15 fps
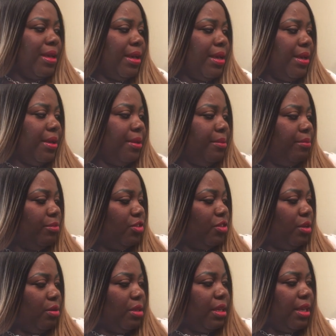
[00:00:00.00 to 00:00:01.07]
know.
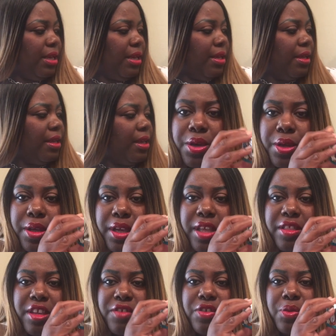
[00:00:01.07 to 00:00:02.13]
And
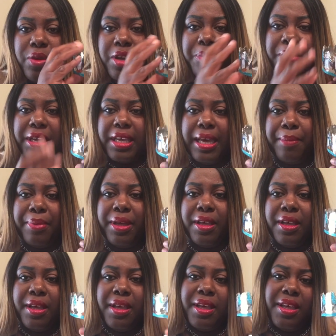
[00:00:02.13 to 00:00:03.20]
then if you want to pick up
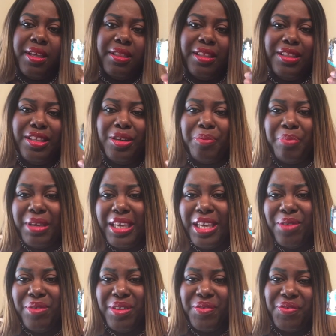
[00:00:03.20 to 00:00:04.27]
the little
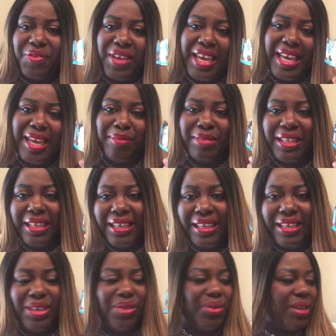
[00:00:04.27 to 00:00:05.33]
penguin
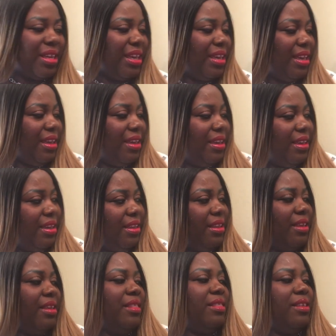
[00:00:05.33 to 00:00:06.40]
family, you
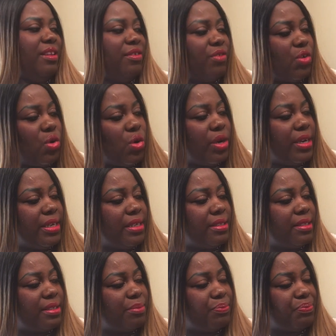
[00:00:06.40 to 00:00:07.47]
can. And then of
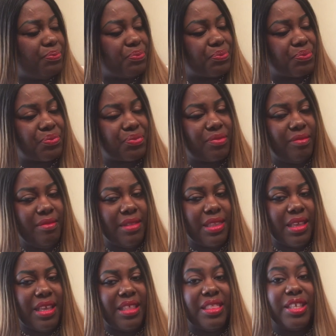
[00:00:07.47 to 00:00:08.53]
course,
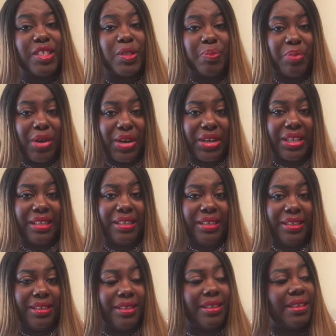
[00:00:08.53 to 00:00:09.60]
the
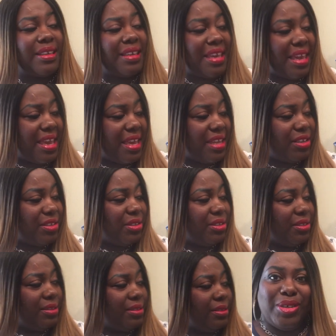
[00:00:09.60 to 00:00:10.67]
sparkly
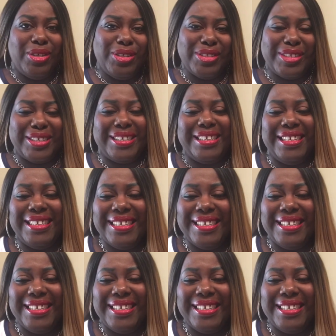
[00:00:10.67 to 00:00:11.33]
candle holder.